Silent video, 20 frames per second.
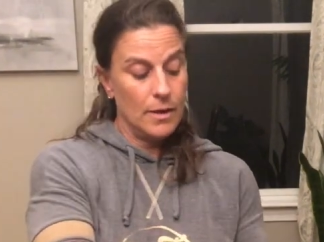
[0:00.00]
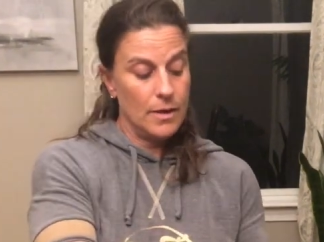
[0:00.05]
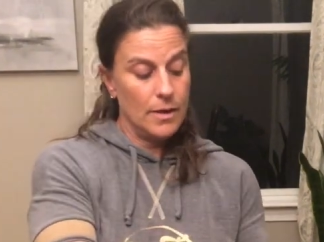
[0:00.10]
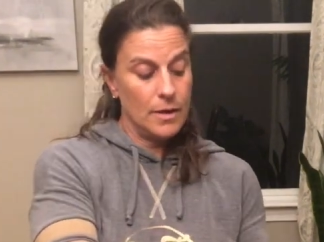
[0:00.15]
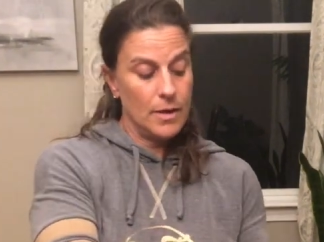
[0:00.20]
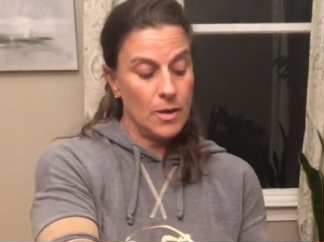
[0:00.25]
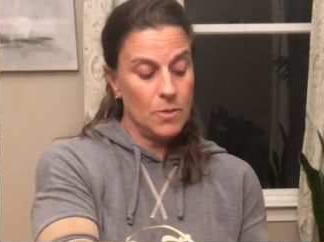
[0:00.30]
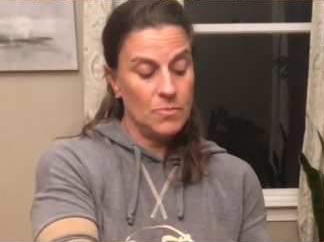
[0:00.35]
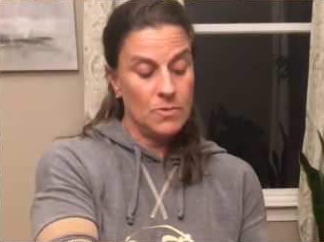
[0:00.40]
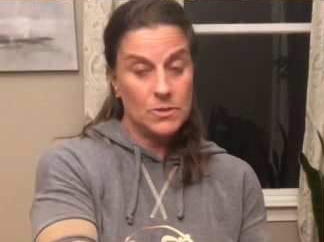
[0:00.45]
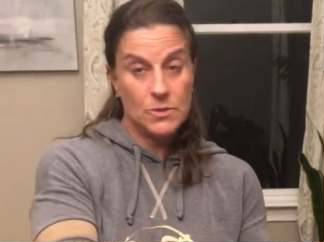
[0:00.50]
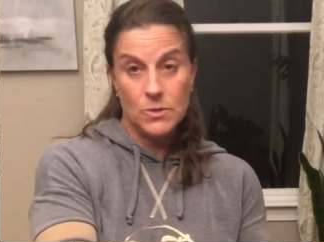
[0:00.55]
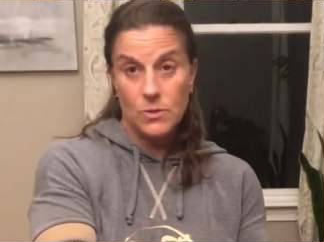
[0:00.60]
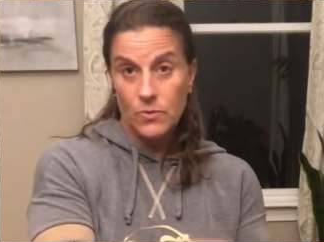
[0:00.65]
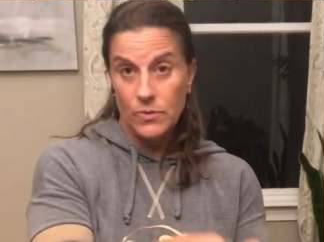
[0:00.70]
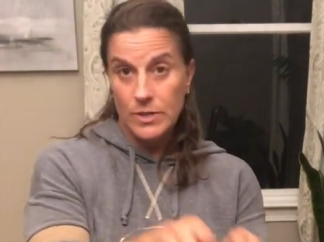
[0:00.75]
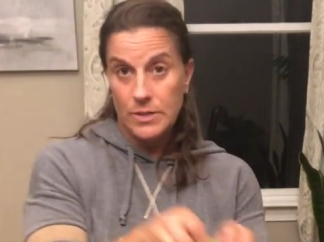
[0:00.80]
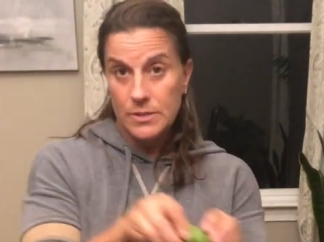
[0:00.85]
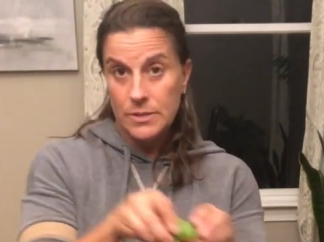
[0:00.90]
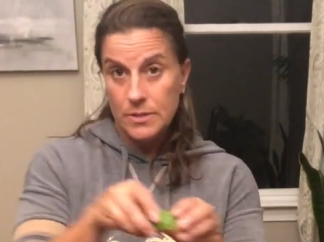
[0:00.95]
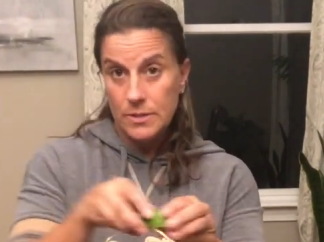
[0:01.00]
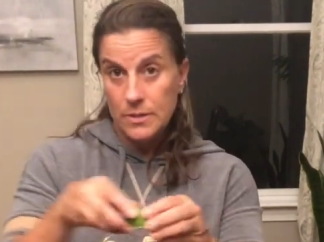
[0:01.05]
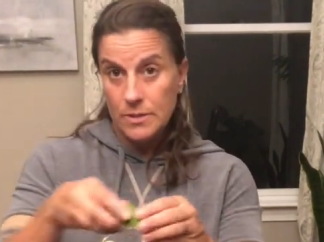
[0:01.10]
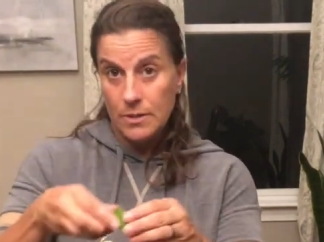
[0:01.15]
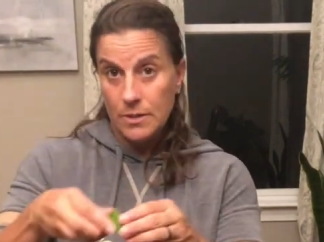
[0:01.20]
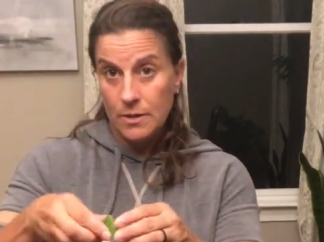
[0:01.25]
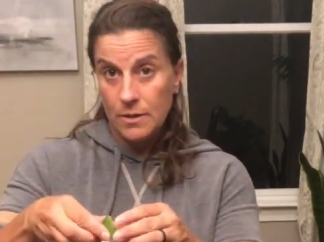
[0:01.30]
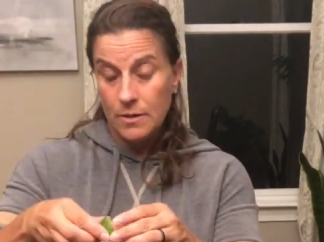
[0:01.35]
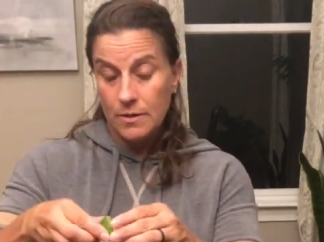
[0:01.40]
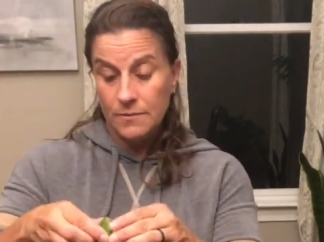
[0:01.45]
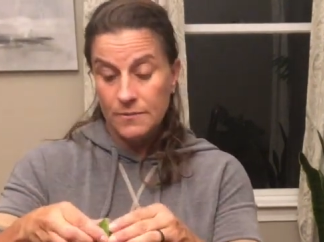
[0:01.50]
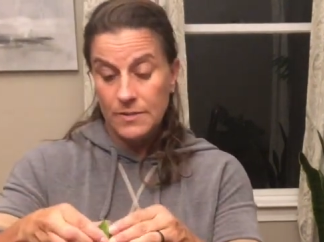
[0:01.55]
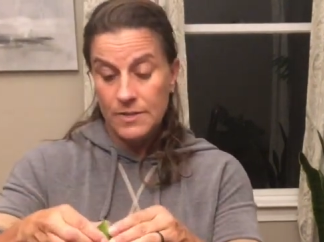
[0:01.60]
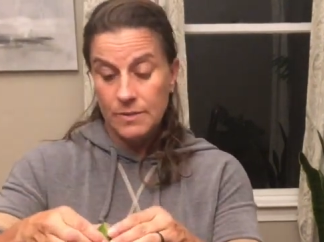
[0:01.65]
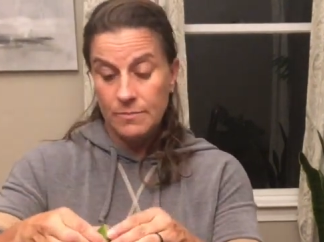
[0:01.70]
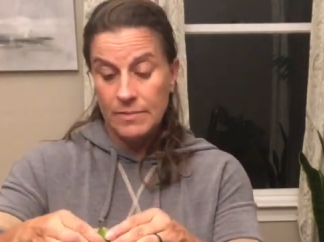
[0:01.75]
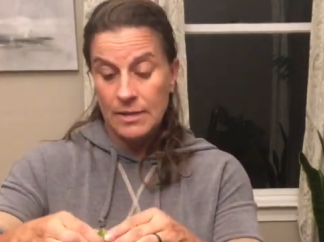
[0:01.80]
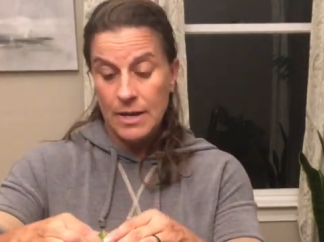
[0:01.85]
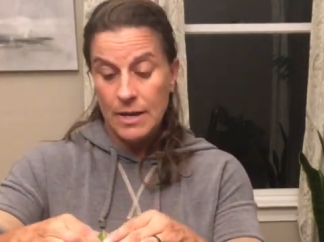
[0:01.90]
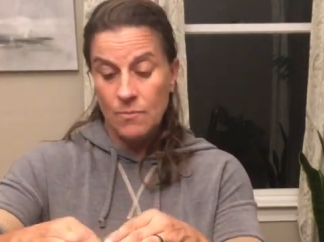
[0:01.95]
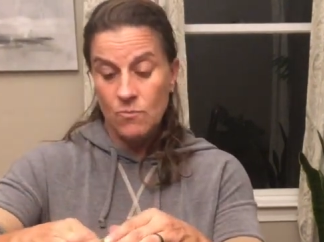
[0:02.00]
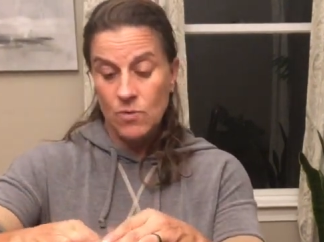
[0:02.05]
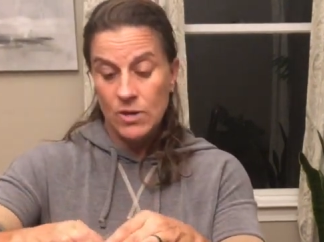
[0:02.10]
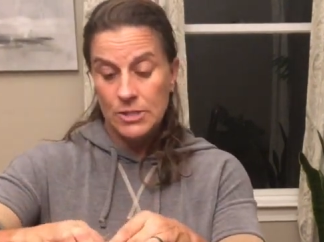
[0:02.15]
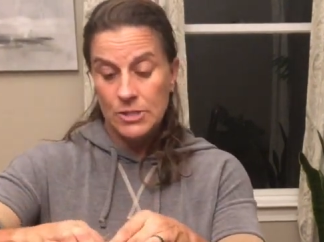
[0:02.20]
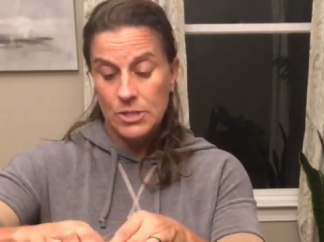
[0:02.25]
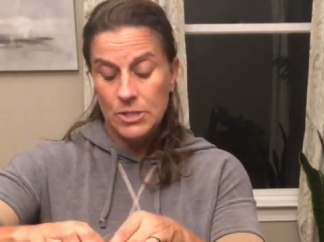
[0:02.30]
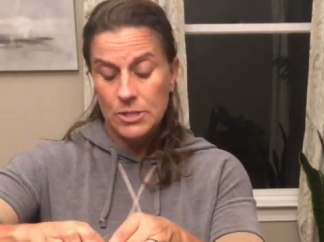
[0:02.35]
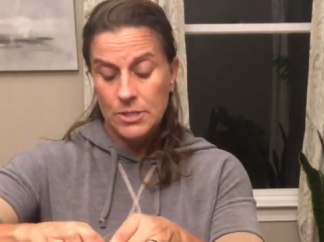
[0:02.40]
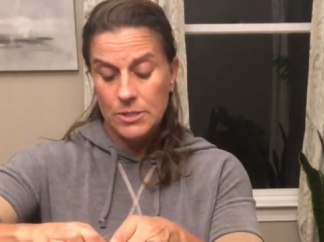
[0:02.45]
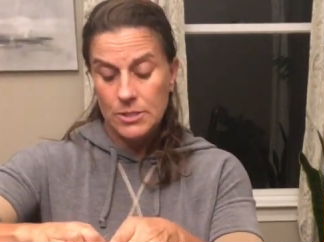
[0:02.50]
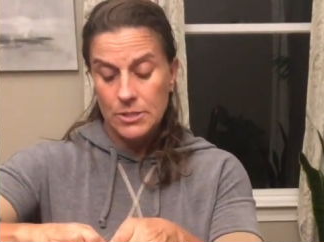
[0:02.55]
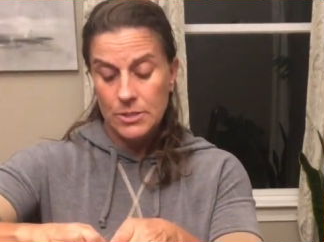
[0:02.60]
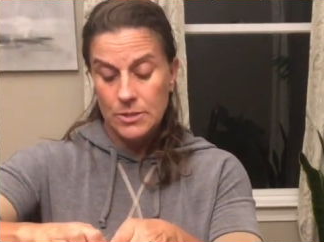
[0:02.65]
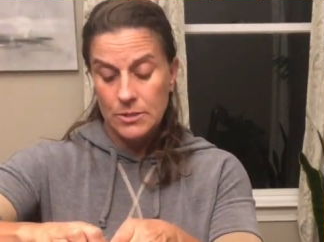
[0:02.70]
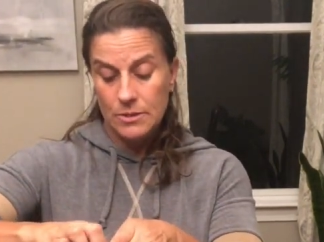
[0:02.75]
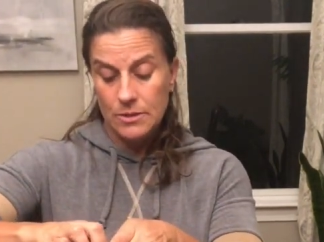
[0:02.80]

A couple squeezes of some lime wedges.